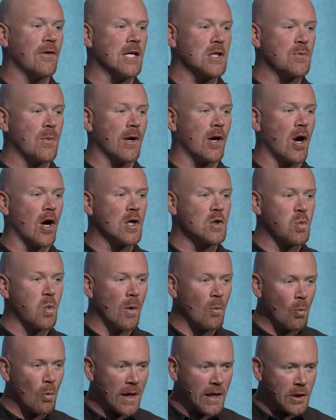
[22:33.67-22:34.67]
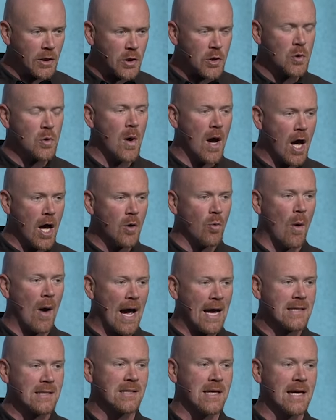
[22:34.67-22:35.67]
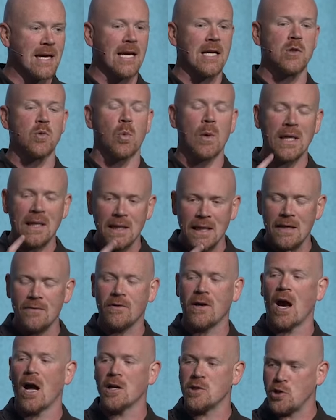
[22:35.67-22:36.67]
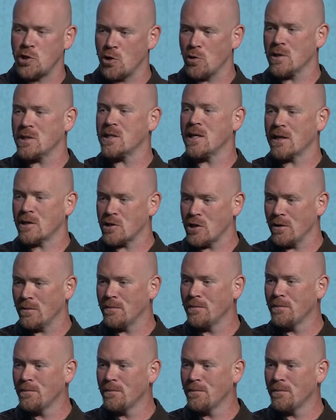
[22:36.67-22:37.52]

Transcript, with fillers: is because when we do unwise things, we leave God's jurisdiction.